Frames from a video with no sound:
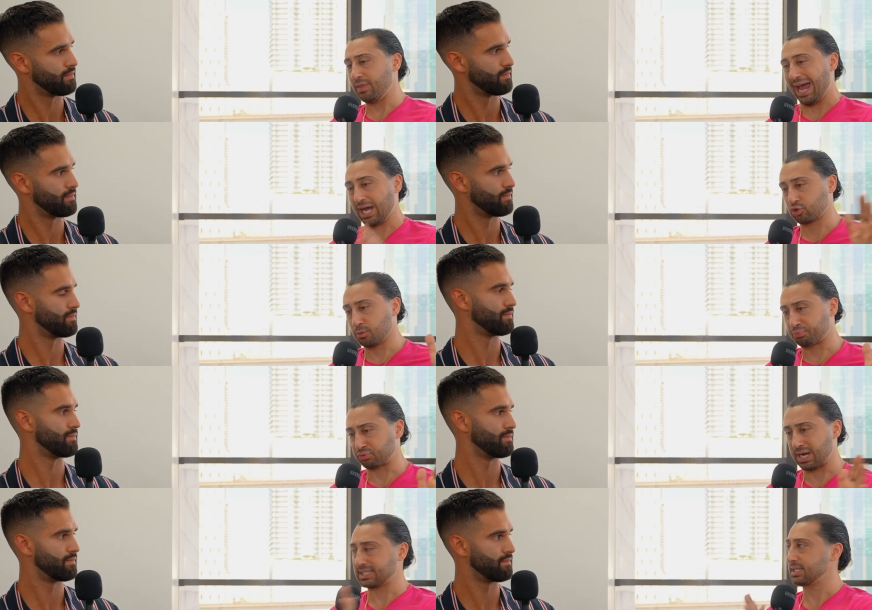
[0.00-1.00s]
Speaker 1: the actual
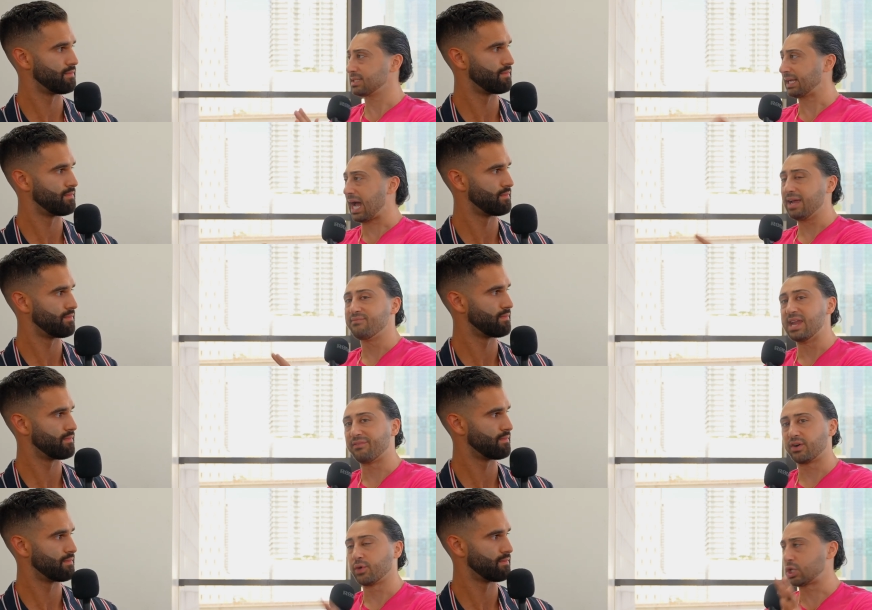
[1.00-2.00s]
process. Like I've
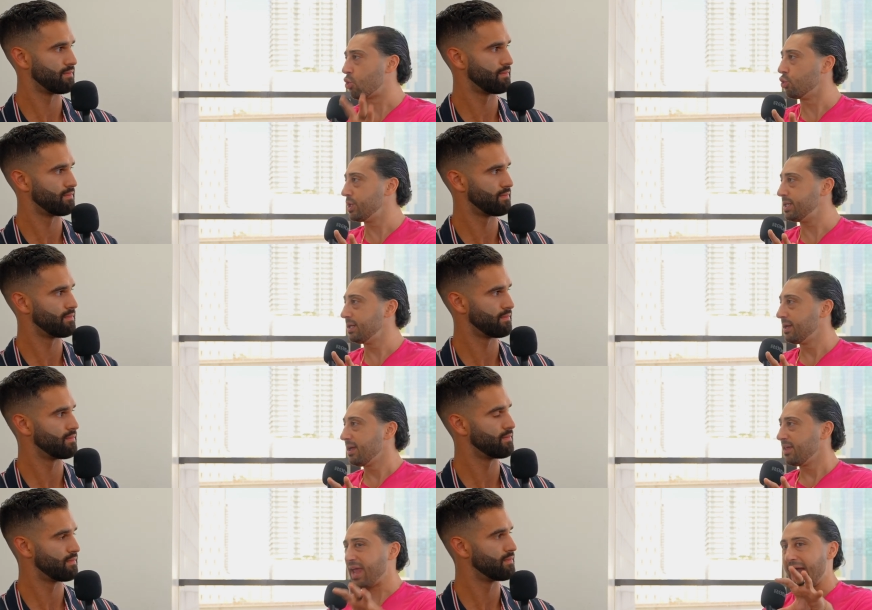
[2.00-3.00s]
never recorded
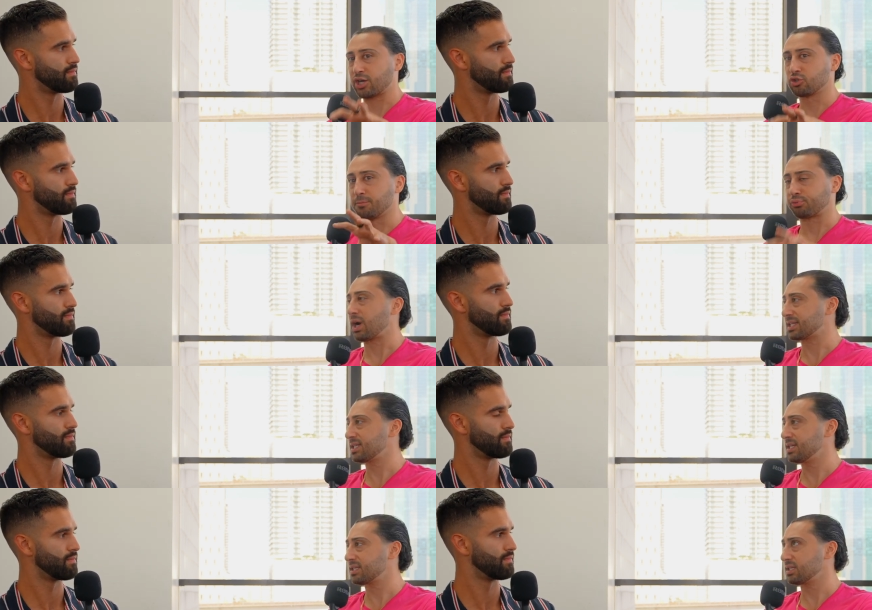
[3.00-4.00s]
the actual
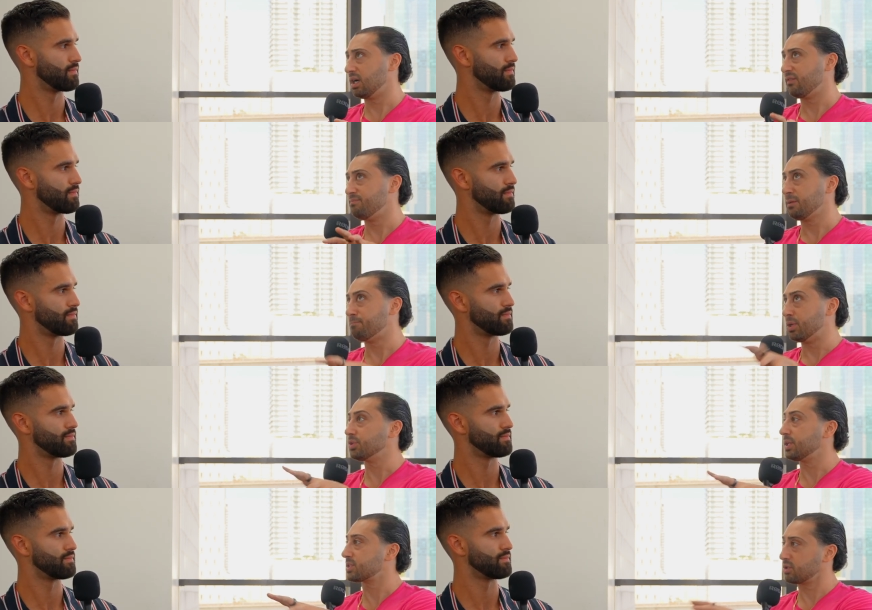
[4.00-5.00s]
process of me
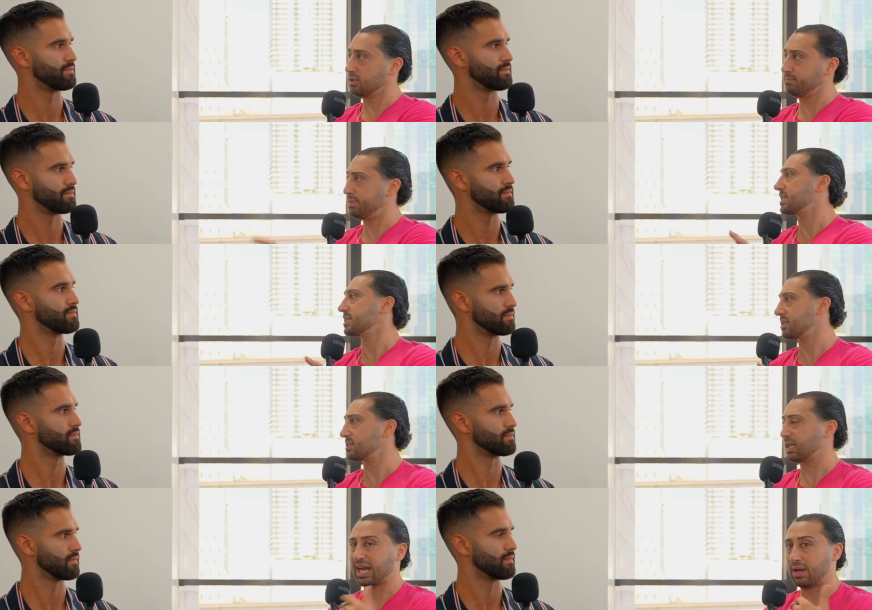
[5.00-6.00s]
building certain
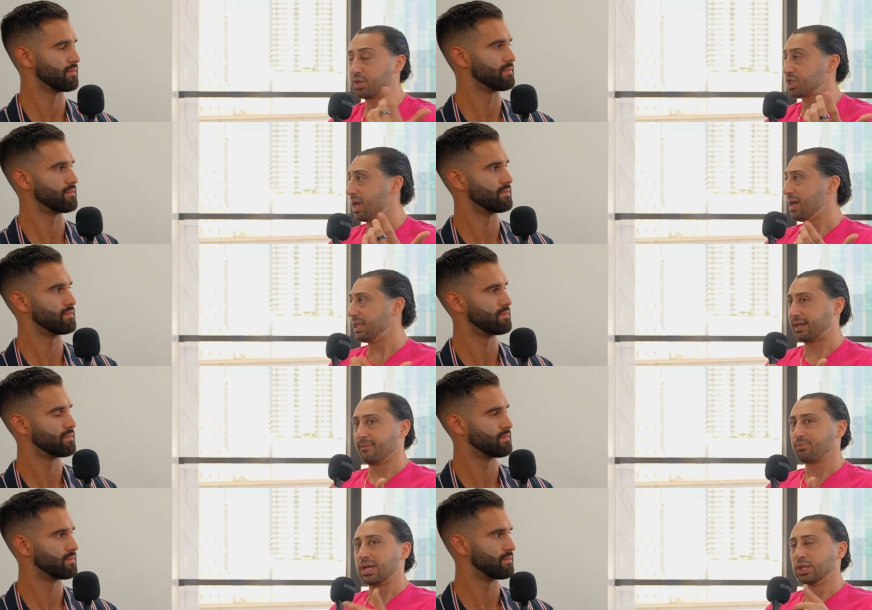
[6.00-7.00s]
businesses. Like, and I wish, like
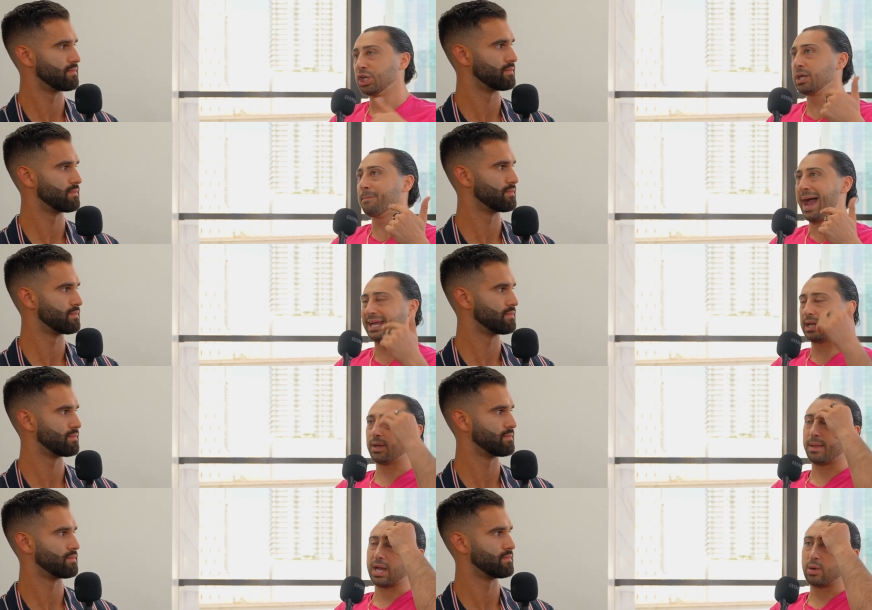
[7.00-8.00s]
looking back, and I'm
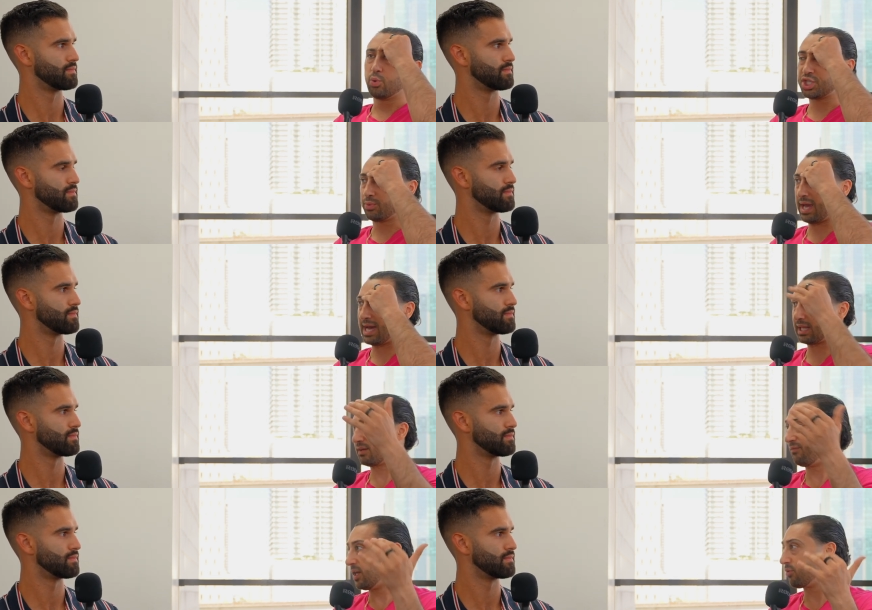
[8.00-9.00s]
like, I'm like I wish I would have had like a
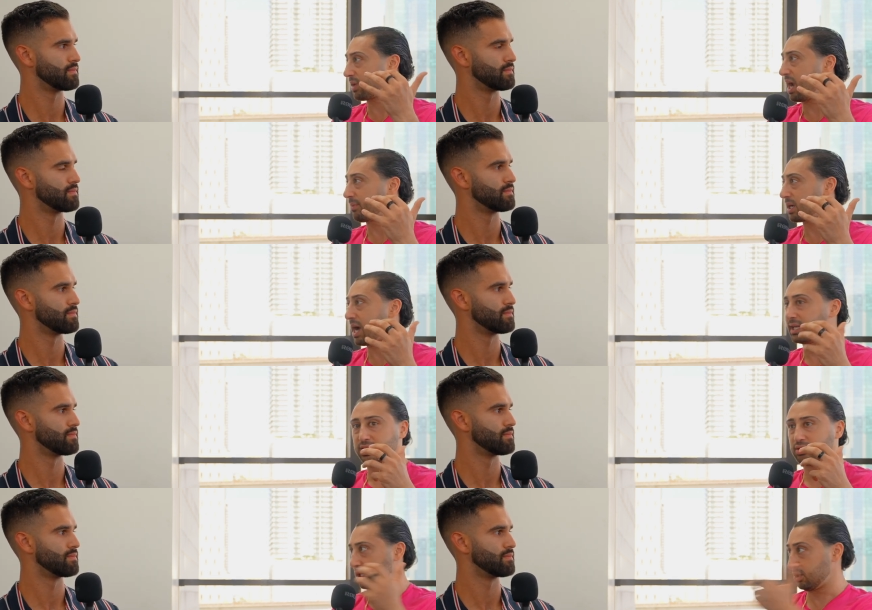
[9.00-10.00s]
video camera guy
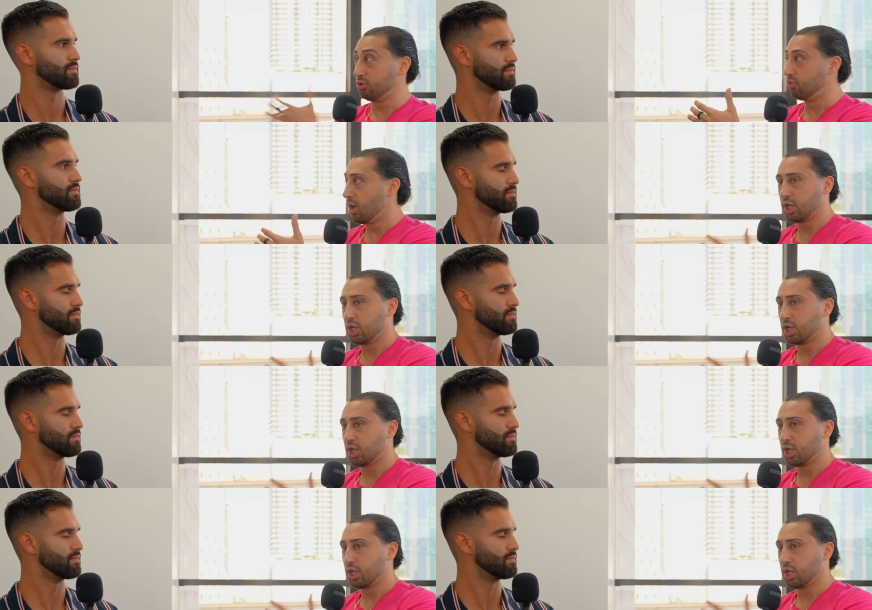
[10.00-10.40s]
like like you